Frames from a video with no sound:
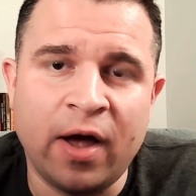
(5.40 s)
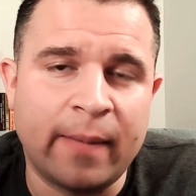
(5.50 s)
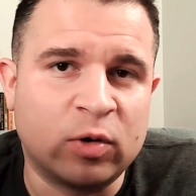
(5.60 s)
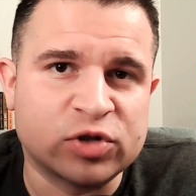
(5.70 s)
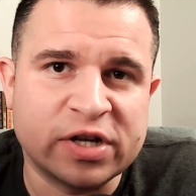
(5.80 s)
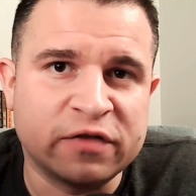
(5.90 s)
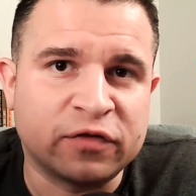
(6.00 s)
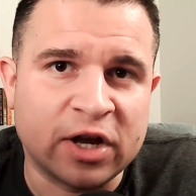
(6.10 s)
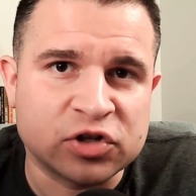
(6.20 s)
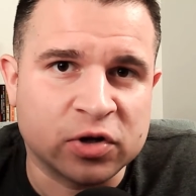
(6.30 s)
I mean, we're seeing
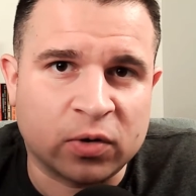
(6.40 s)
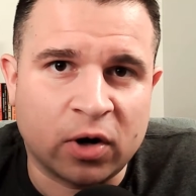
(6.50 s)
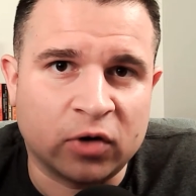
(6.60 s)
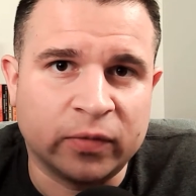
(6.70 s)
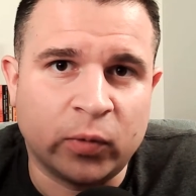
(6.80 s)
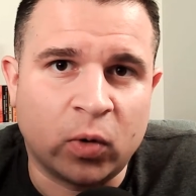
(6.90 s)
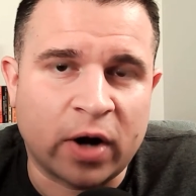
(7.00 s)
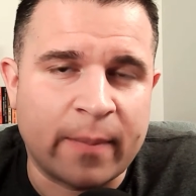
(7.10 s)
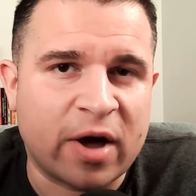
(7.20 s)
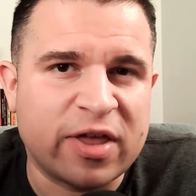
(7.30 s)
inflation across the board,
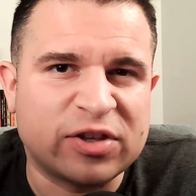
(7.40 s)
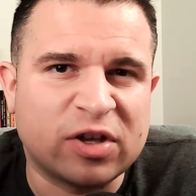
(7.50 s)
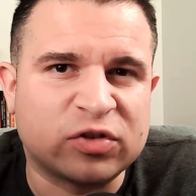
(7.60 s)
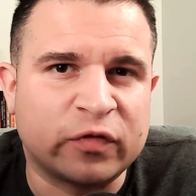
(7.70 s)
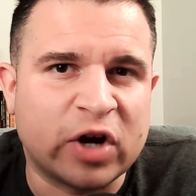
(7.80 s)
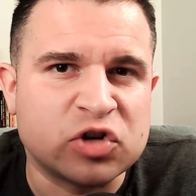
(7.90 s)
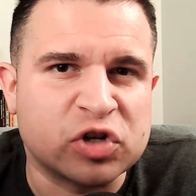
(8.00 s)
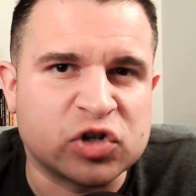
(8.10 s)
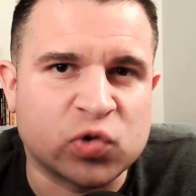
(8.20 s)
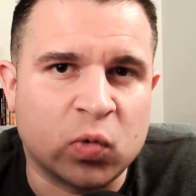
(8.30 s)
but I think it tells a very interesting
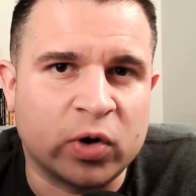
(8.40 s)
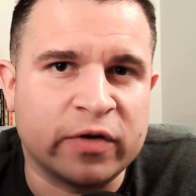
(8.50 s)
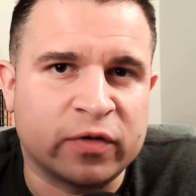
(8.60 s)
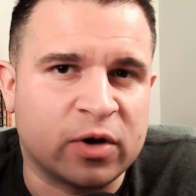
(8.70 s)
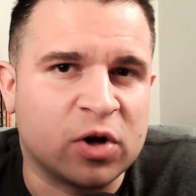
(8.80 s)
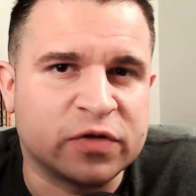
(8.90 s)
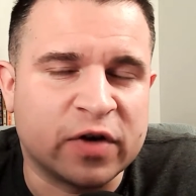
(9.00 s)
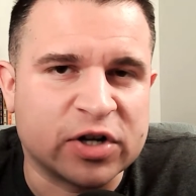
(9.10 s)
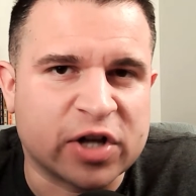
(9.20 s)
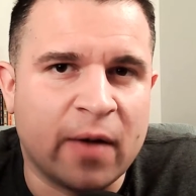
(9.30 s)
story for all these
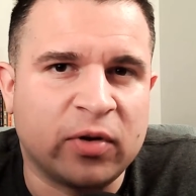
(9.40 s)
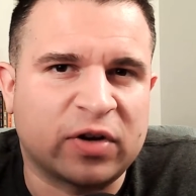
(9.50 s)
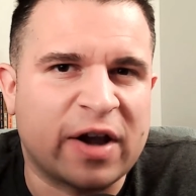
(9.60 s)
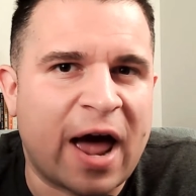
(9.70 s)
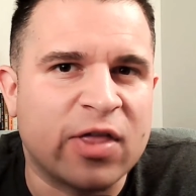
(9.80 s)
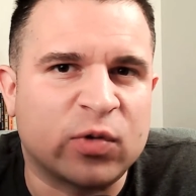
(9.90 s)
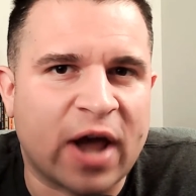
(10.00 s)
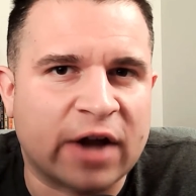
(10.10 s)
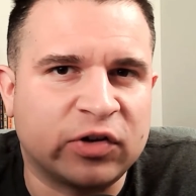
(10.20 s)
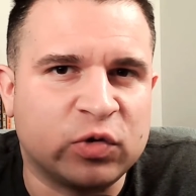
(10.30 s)
various companies, kind of how they're
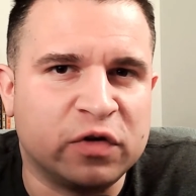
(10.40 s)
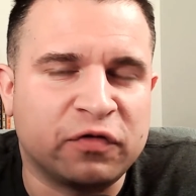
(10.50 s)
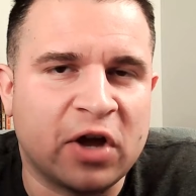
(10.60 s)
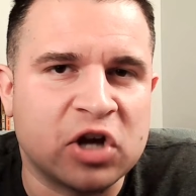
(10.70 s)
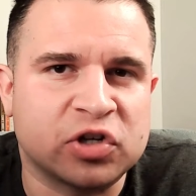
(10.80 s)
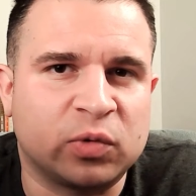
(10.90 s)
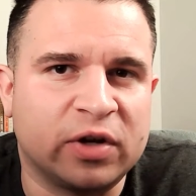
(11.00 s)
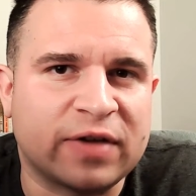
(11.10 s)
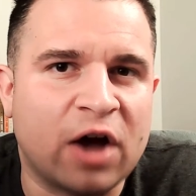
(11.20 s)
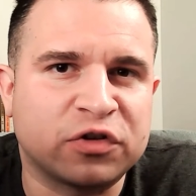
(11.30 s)
reacting to inflation and really
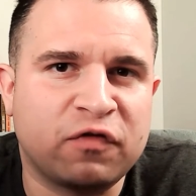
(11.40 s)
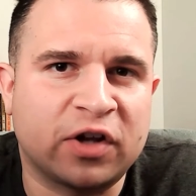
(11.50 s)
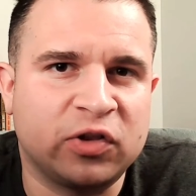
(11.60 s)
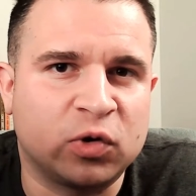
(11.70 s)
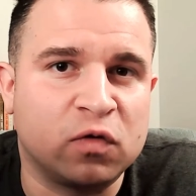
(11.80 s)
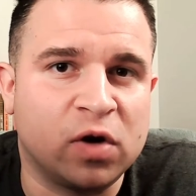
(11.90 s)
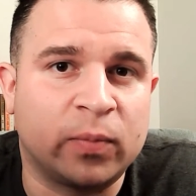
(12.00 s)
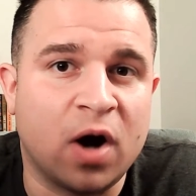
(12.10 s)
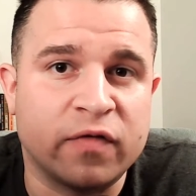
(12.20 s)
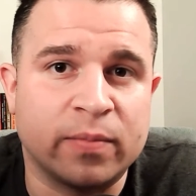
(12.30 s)
how it's affecting their overall profit